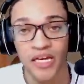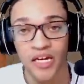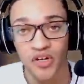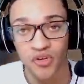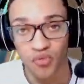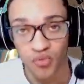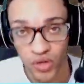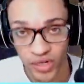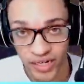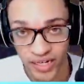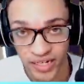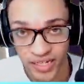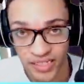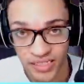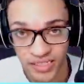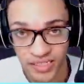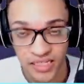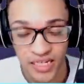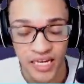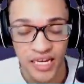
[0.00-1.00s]

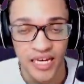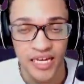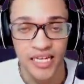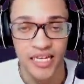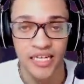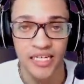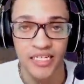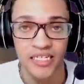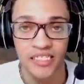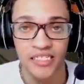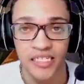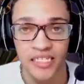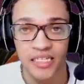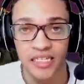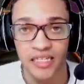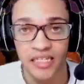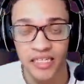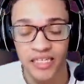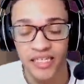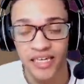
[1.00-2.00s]
Raze is
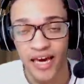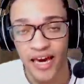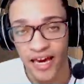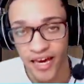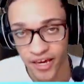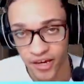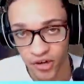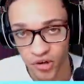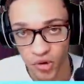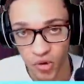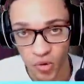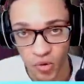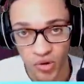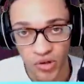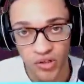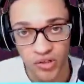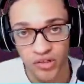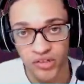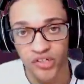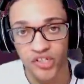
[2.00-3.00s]
the angle
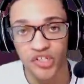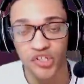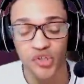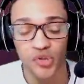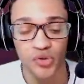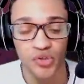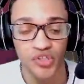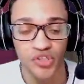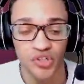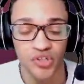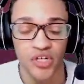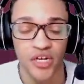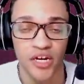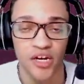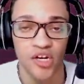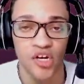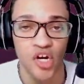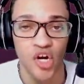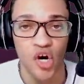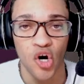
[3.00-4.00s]
clearing duelist.
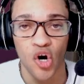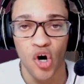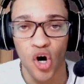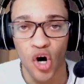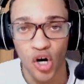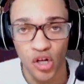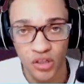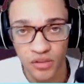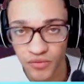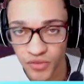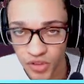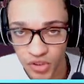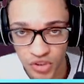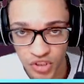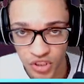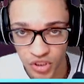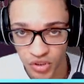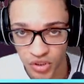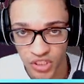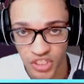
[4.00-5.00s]
Okay, all of her
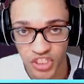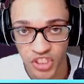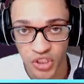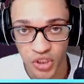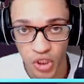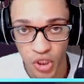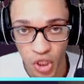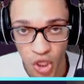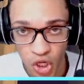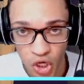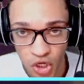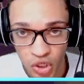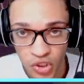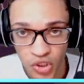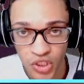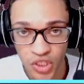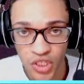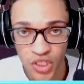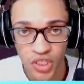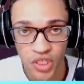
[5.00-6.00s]
utility is
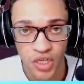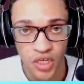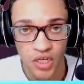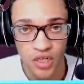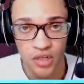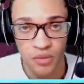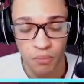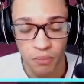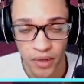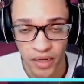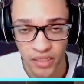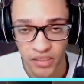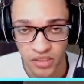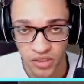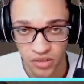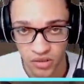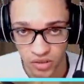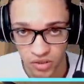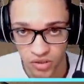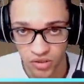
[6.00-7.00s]
literally meant to
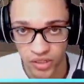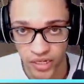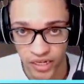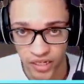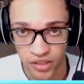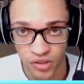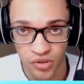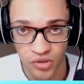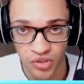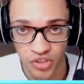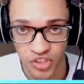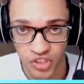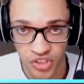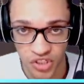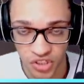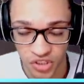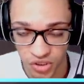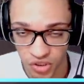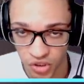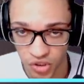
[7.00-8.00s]
clear angles, to
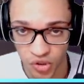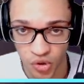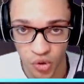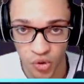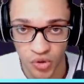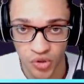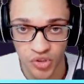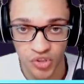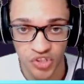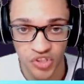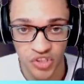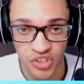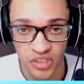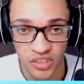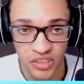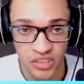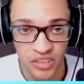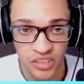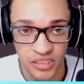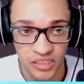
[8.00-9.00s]
clear corners,
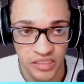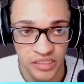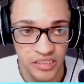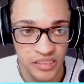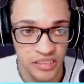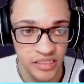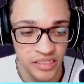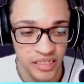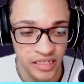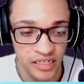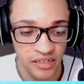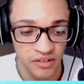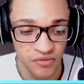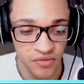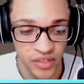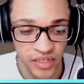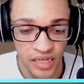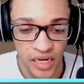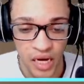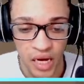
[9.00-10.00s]
to kind of
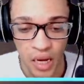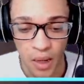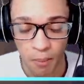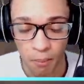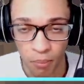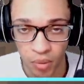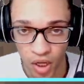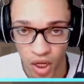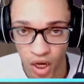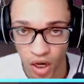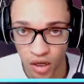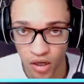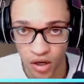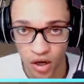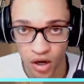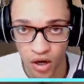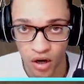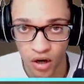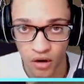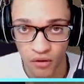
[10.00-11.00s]
like block
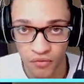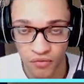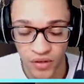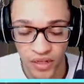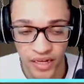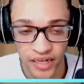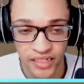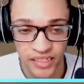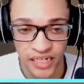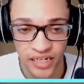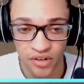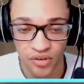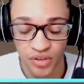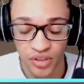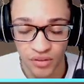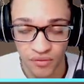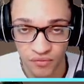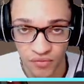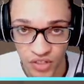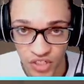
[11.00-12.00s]
off like not
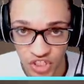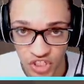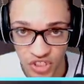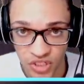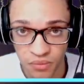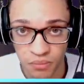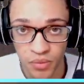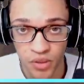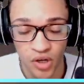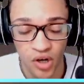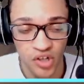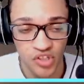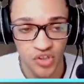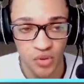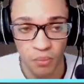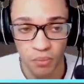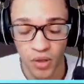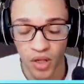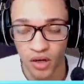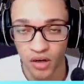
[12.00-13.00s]
only vision but also
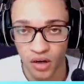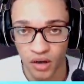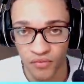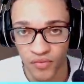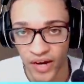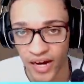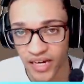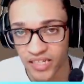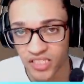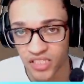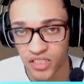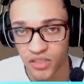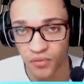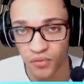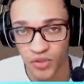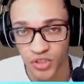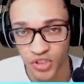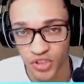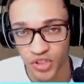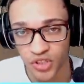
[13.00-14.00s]
block off access
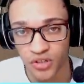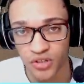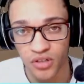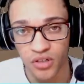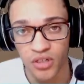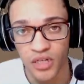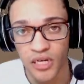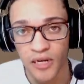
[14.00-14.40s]
for certain